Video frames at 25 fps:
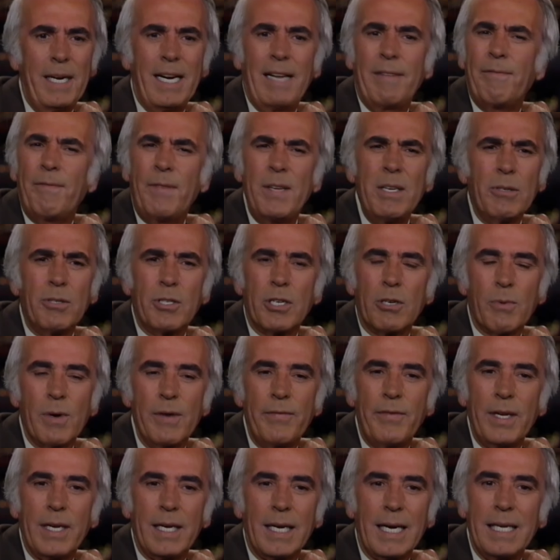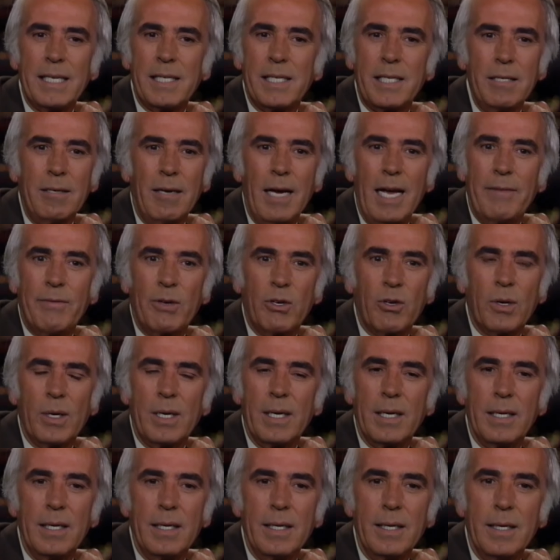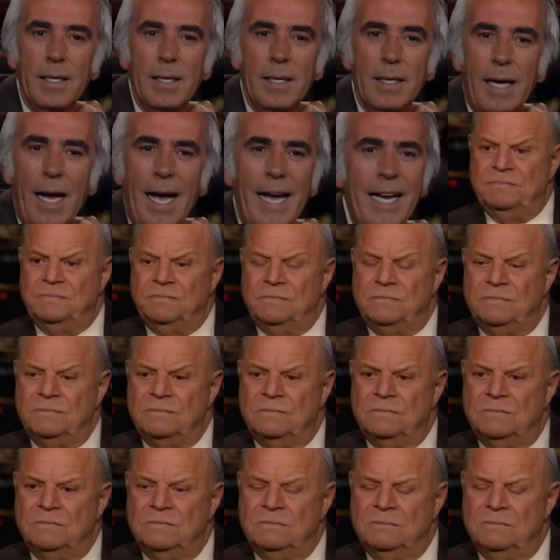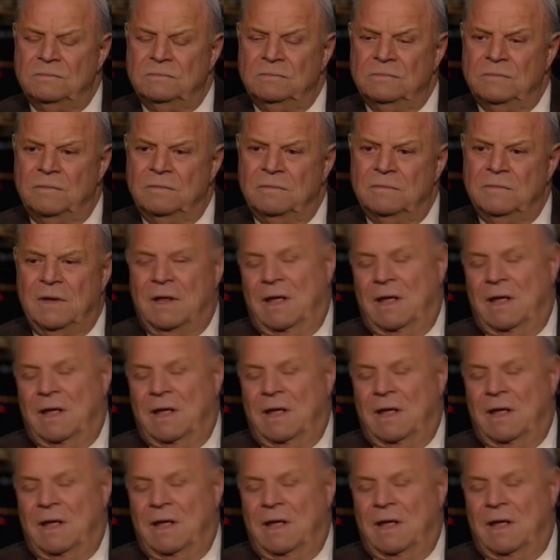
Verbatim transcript: I mean, I feel terrific, and I still have But you don't look good, Tom. I know I don't, Don.